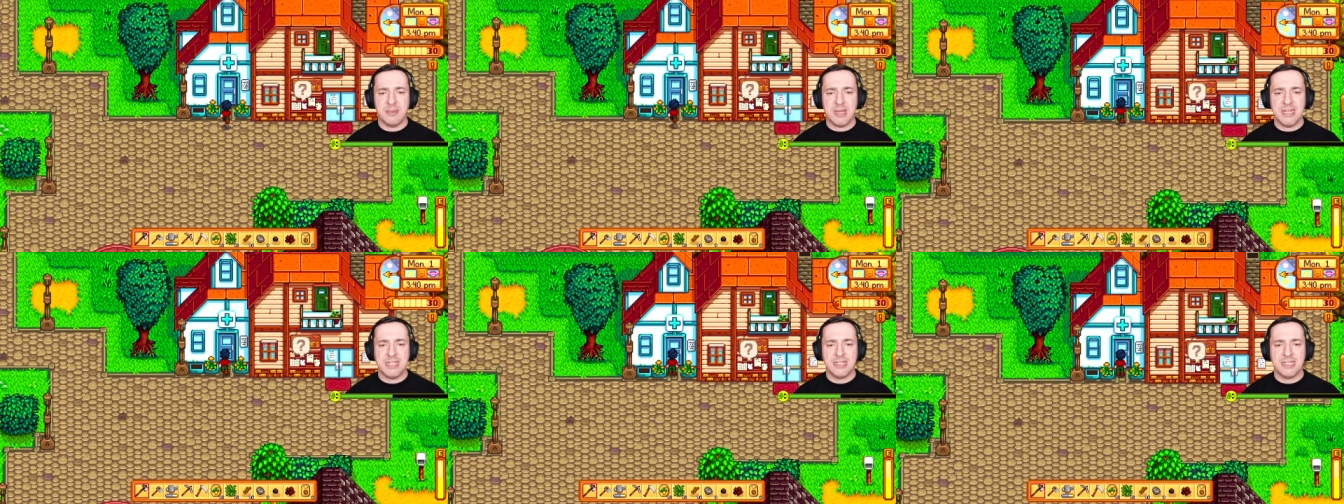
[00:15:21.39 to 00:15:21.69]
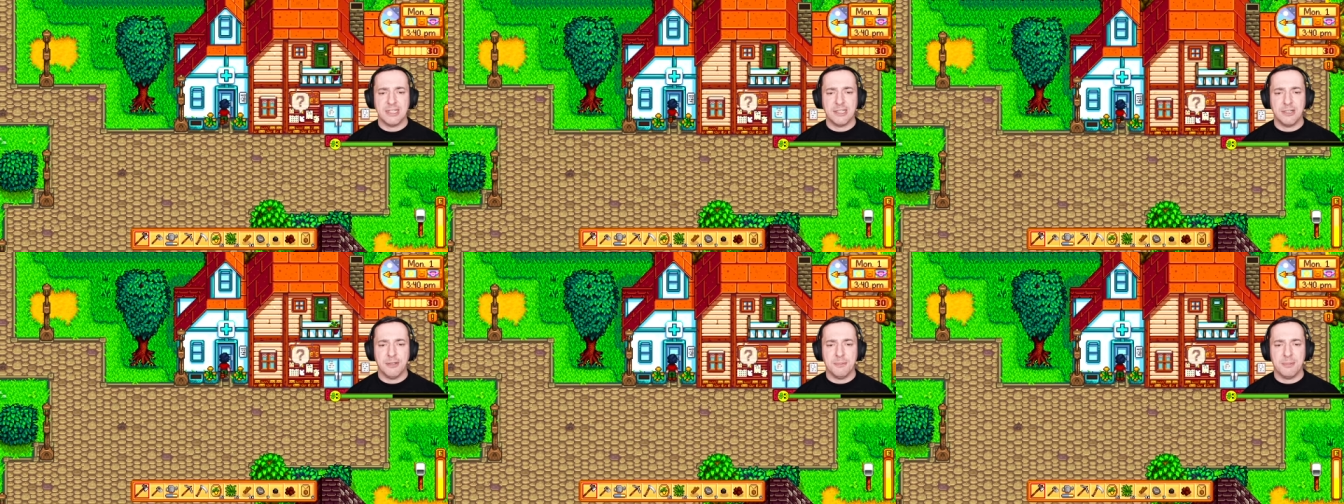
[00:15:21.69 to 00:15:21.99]

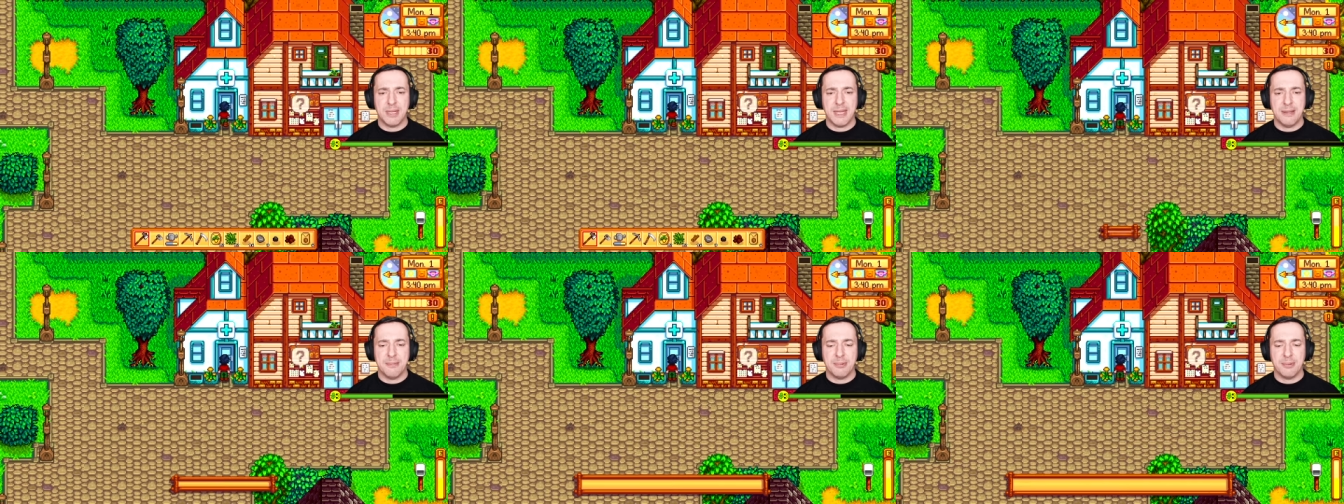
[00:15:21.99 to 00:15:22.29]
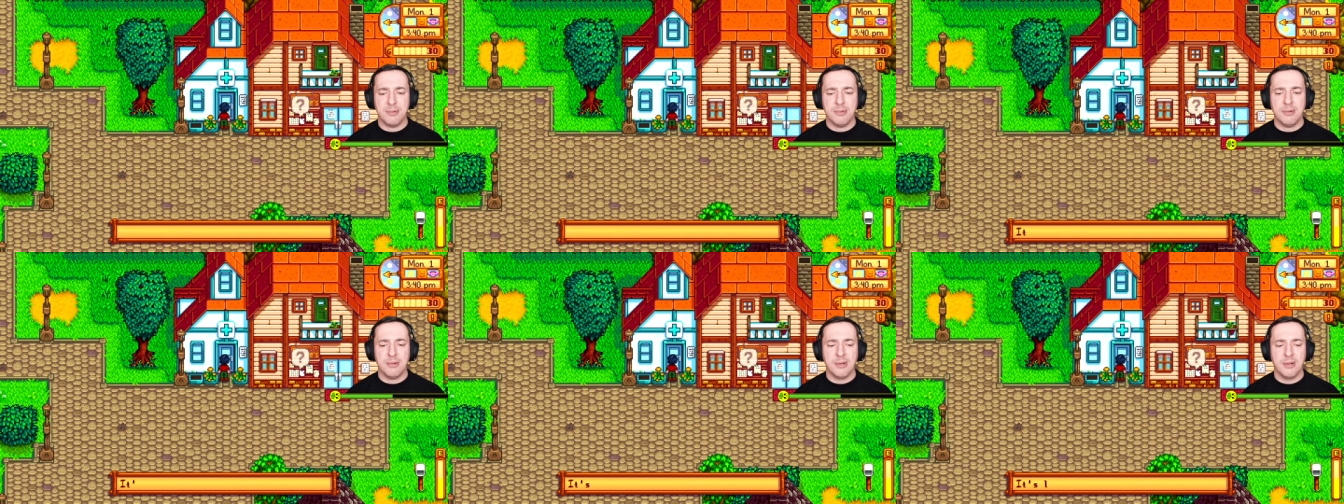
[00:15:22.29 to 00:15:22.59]
meeting new
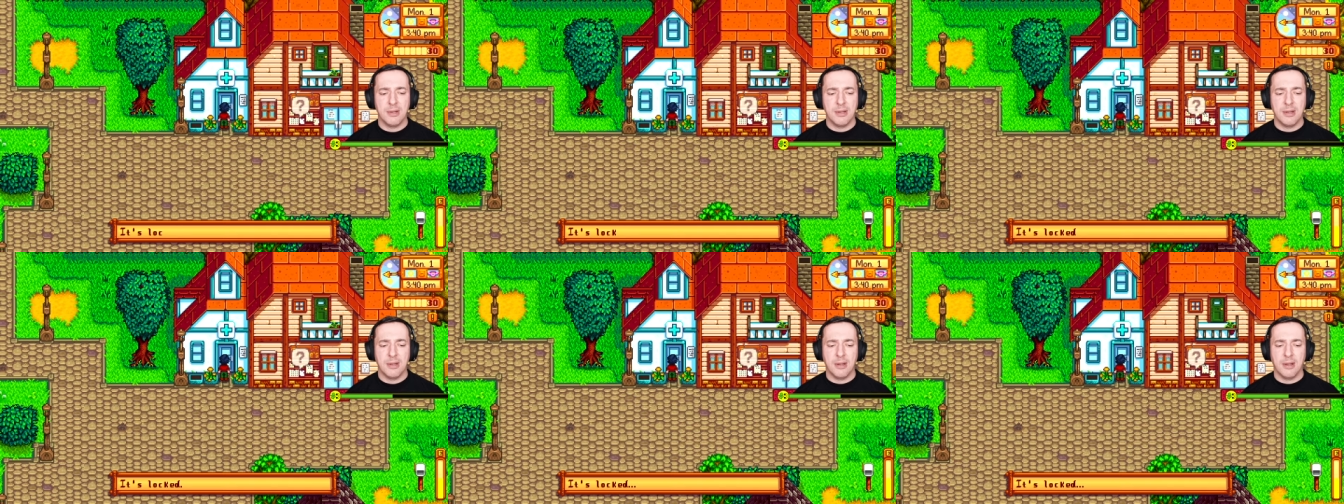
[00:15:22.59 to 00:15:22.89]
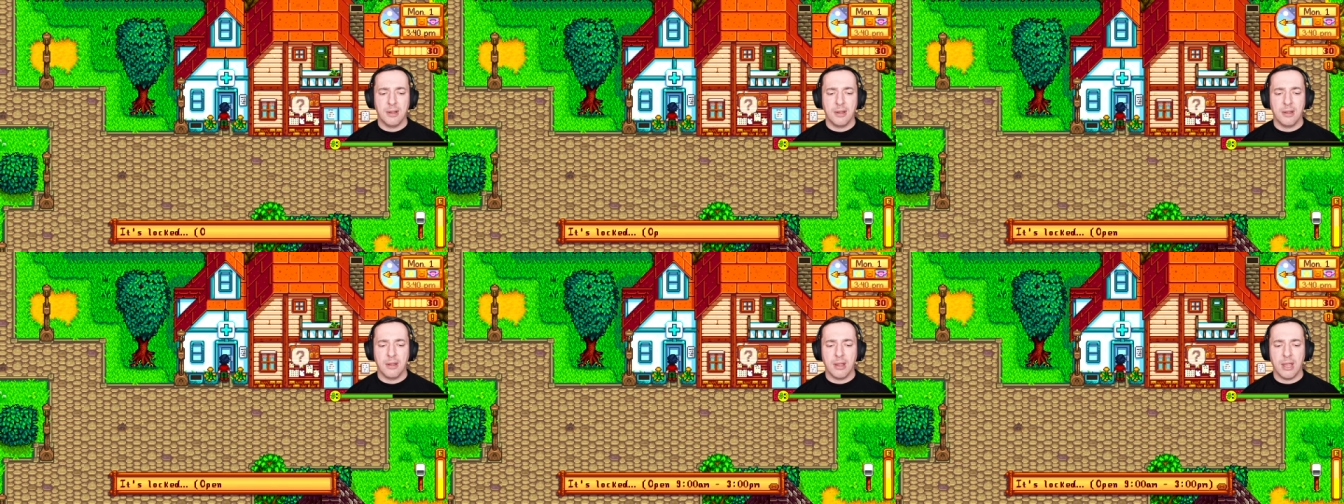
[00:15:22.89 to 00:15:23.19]
people
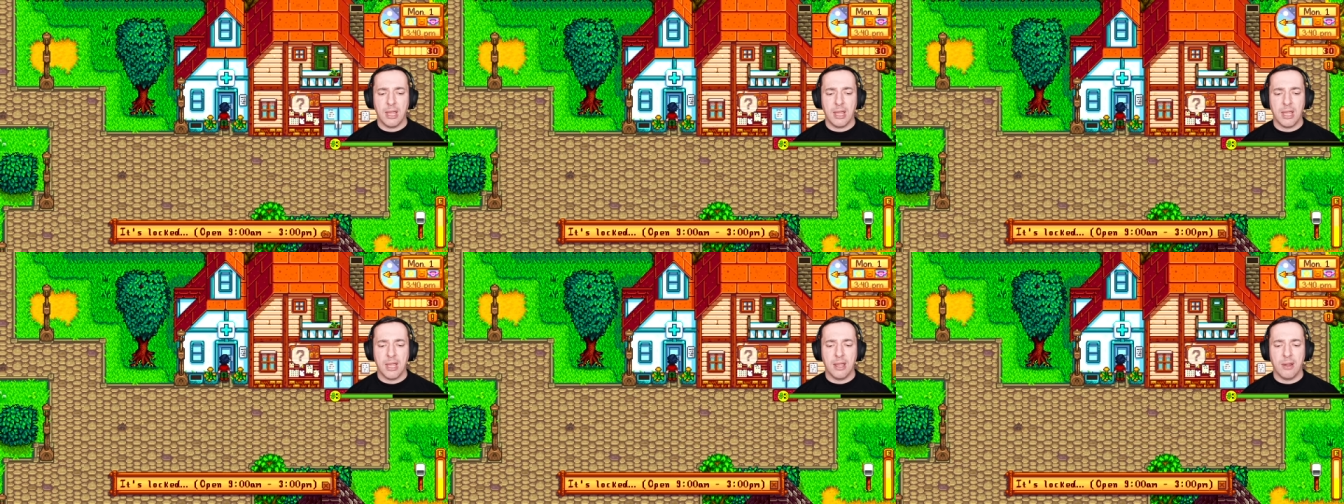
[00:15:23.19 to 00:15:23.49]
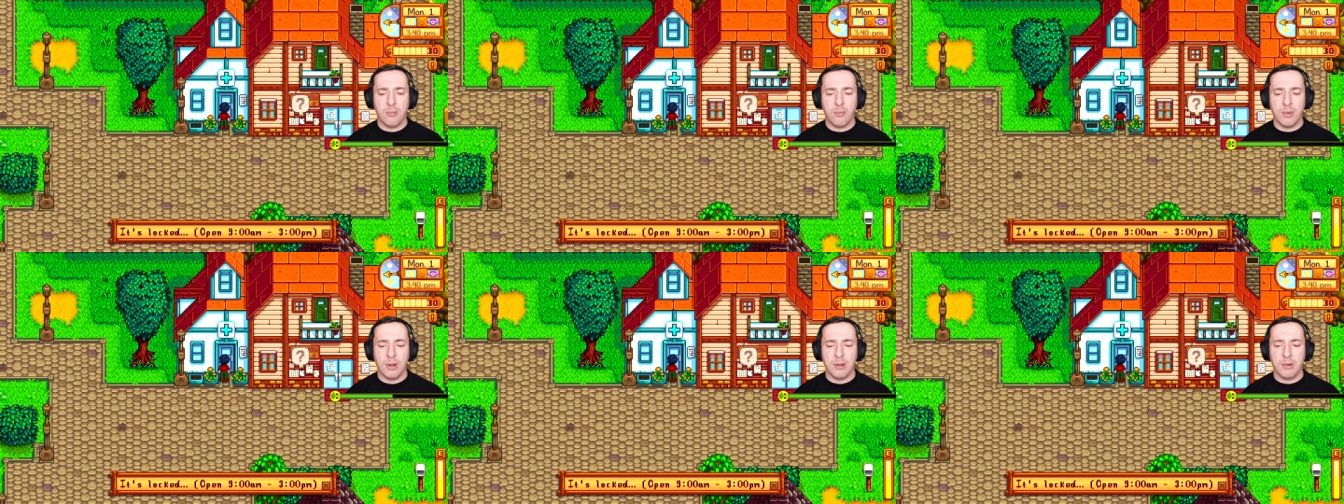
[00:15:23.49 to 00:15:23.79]

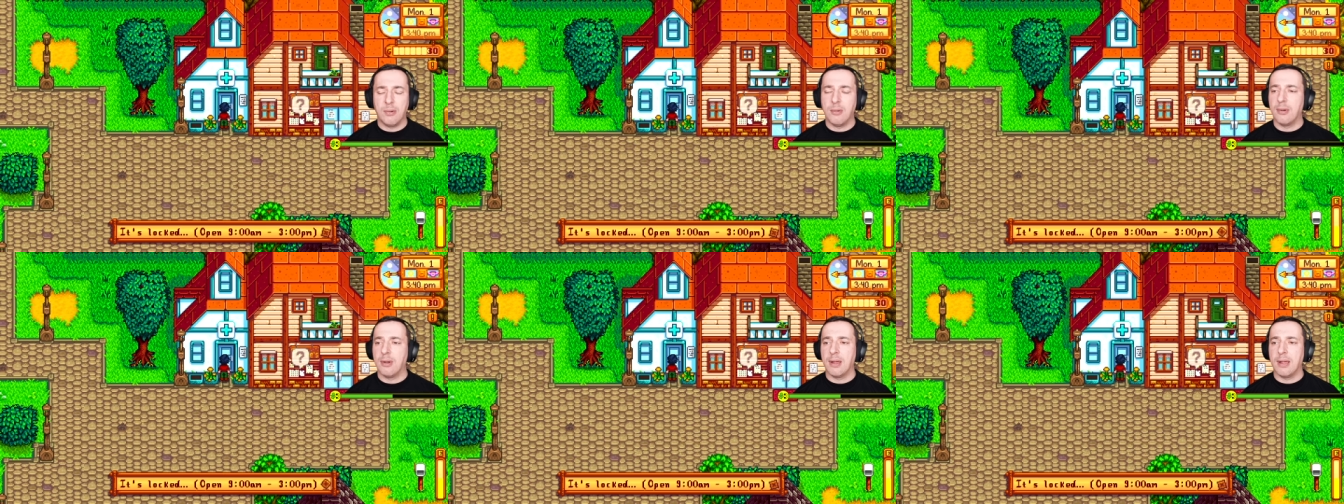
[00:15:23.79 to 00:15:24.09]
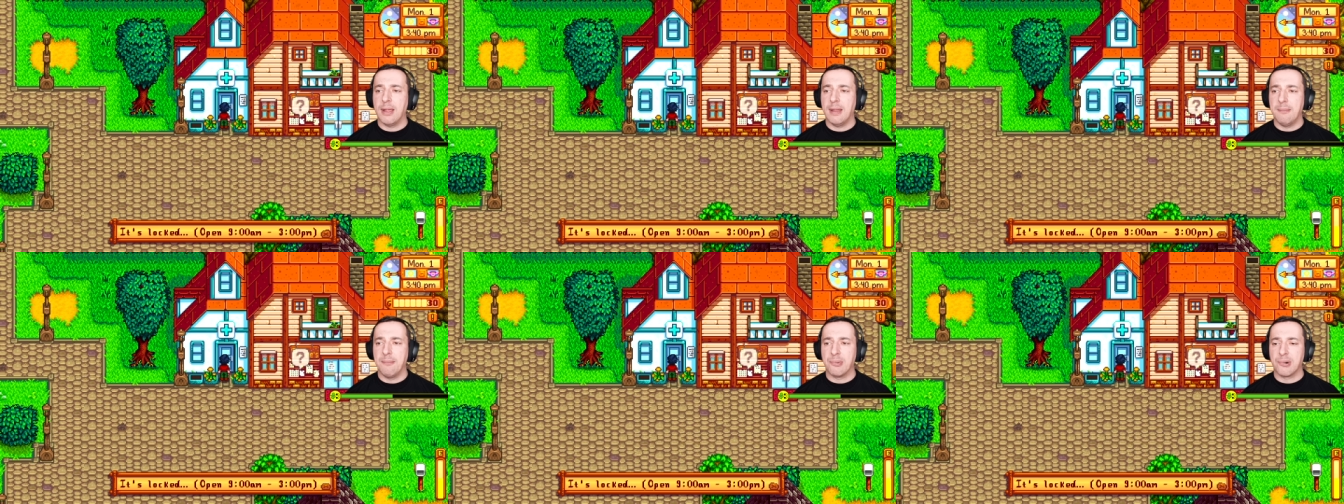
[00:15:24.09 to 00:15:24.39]
uh, will
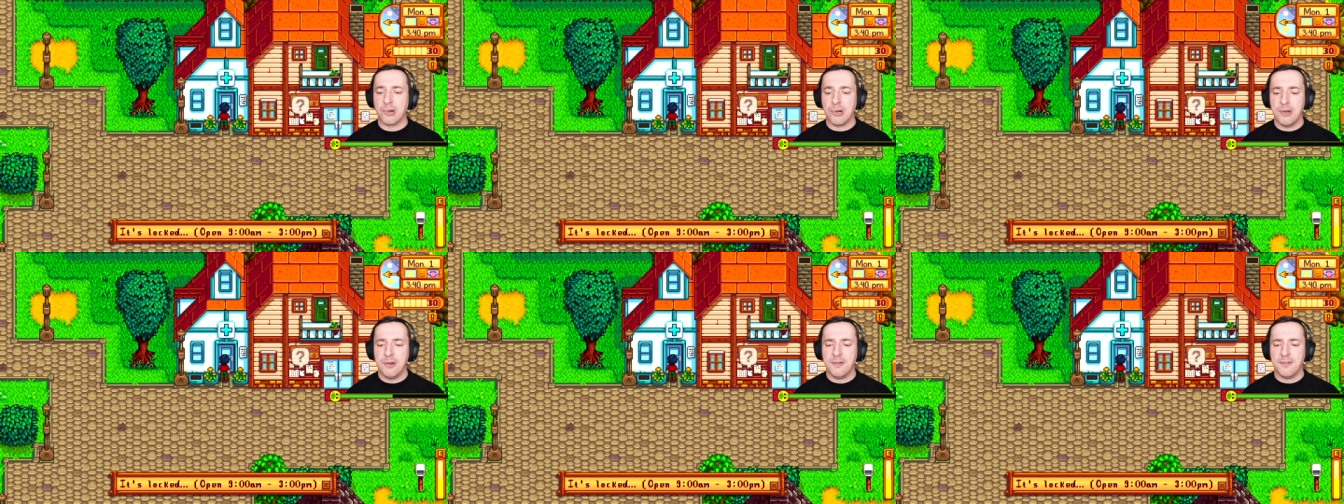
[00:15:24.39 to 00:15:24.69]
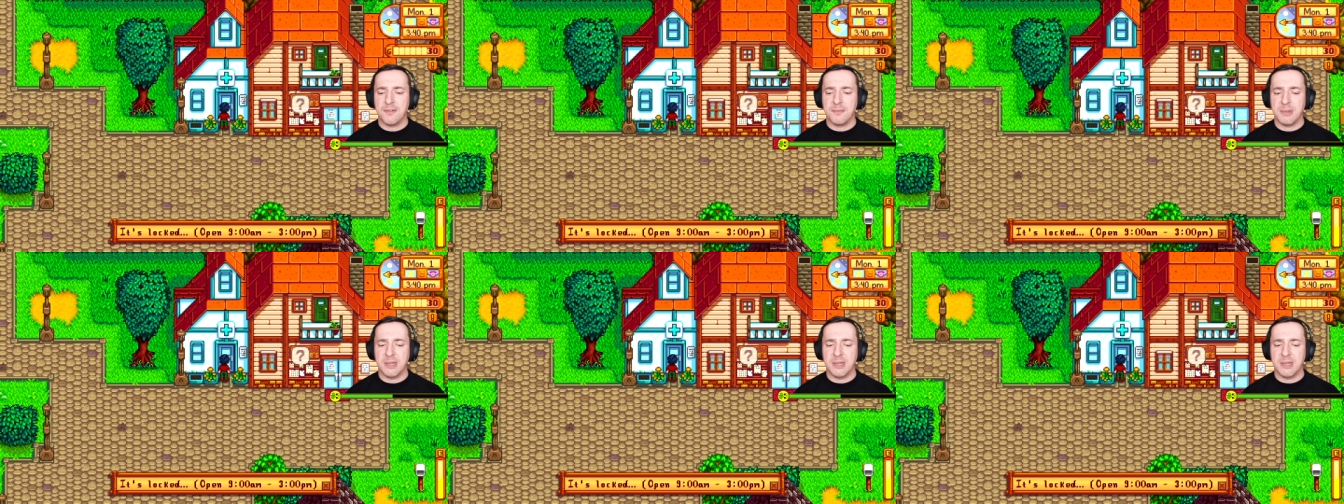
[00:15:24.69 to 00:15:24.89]
improve.